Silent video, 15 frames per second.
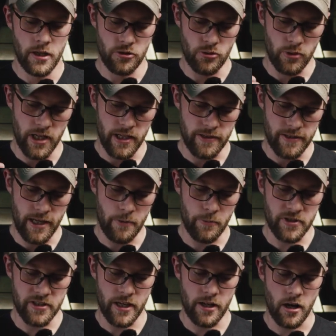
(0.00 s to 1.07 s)
to get
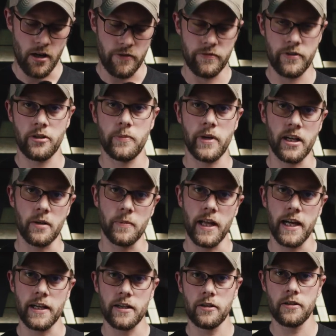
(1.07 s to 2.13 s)
10% off an Omega
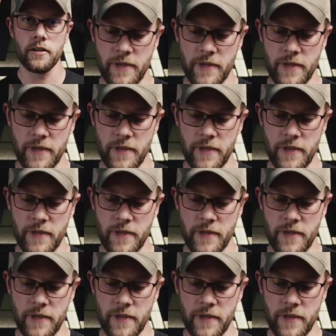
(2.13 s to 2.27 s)
placard.